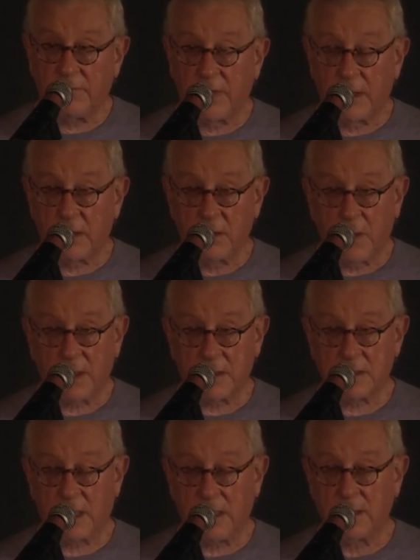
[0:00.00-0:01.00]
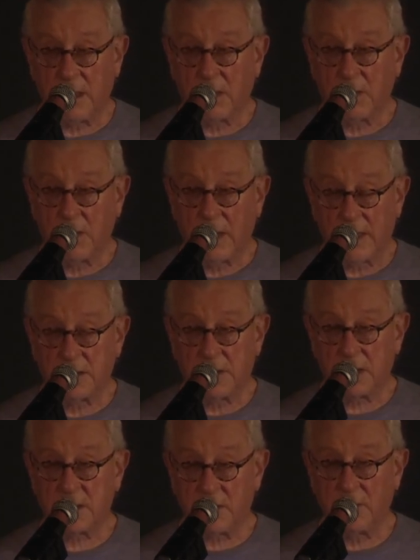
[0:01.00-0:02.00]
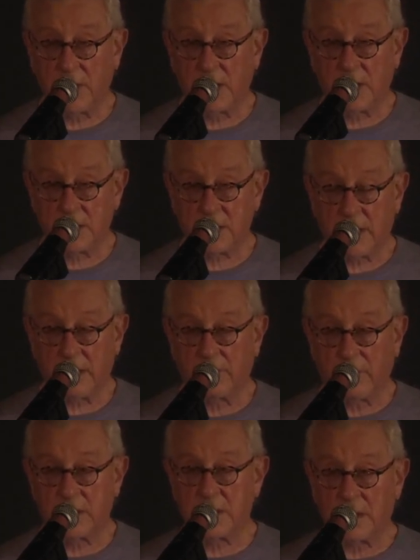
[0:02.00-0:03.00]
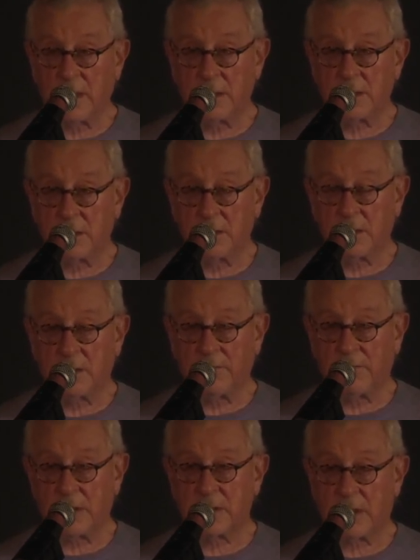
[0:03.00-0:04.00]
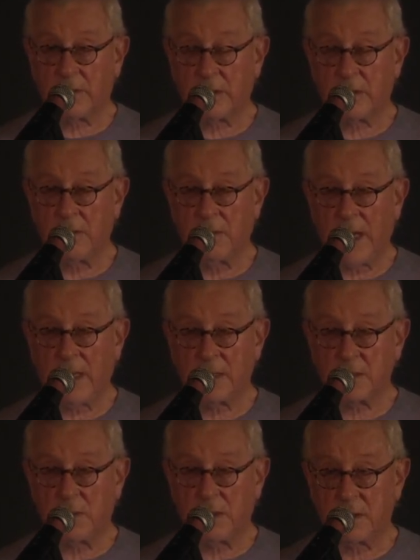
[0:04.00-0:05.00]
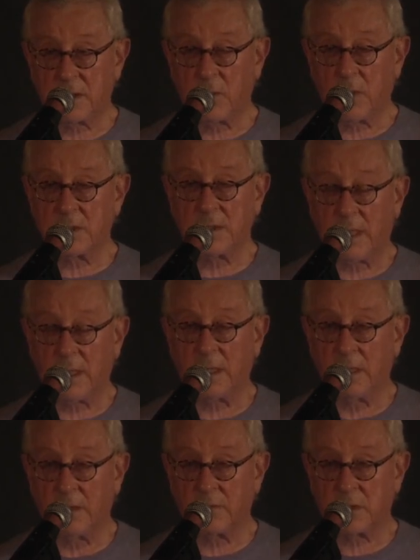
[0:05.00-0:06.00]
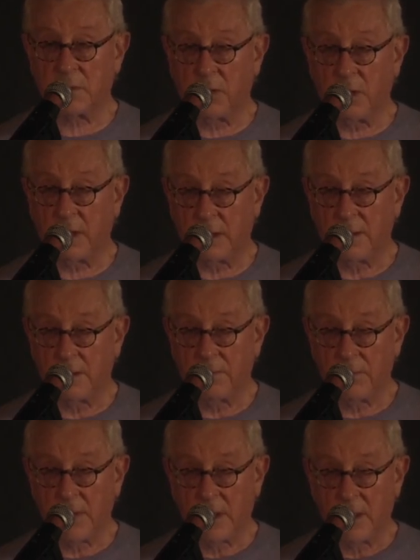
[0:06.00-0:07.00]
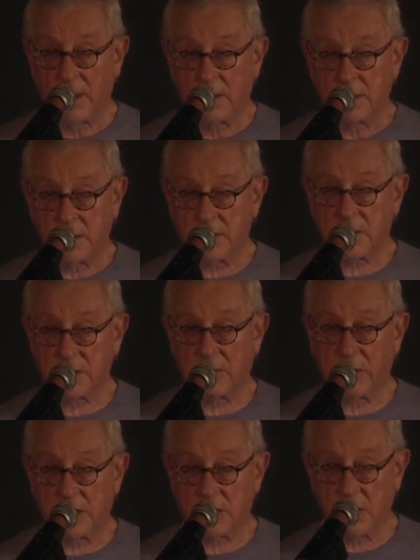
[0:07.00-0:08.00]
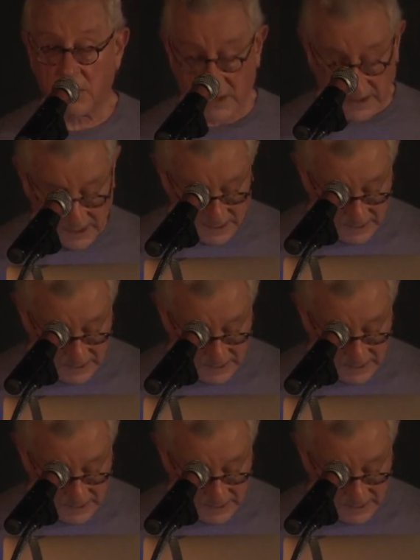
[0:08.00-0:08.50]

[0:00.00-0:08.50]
of it, Lou Elizondo, had just submitted his letter of resignation to Defense Secretary Mattis because he wasn't getting enough support. This was a great story.